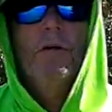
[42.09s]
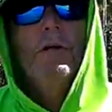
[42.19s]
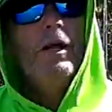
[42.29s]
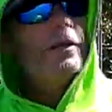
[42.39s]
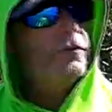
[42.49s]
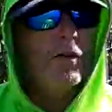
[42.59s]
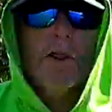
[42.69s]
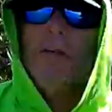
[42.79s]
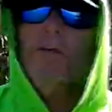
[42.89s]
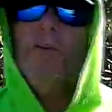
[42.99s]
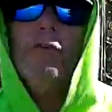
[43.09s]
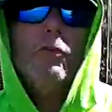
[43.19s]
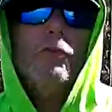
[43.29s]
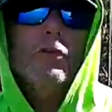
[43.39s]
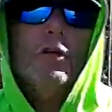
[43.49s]
And there's a lot of sea
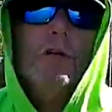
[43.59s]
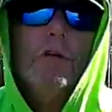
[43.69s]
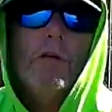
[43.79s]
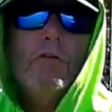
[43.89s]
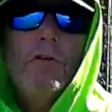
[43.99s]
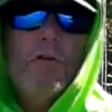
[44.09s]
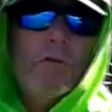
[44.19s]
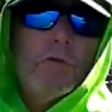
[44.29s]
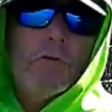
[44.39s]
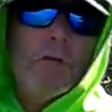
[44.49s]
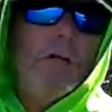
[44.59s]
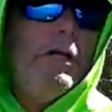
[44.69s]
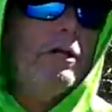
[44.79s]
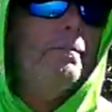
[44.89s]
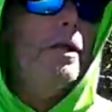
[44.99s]
turtles in here, and those sea turtles are going to
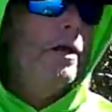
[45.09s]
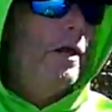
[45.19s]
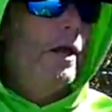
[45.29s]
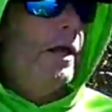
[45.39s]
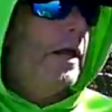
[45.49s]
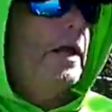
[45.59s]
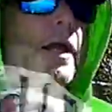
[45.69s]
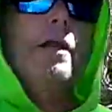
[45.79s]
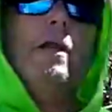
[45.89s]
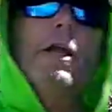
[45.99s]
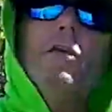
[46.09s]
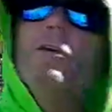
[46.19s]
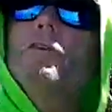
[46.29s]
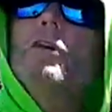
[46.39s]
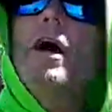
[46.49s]
eat them, and they
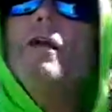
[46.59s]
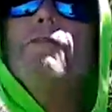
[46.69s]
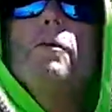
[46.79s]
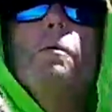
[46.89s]
could die from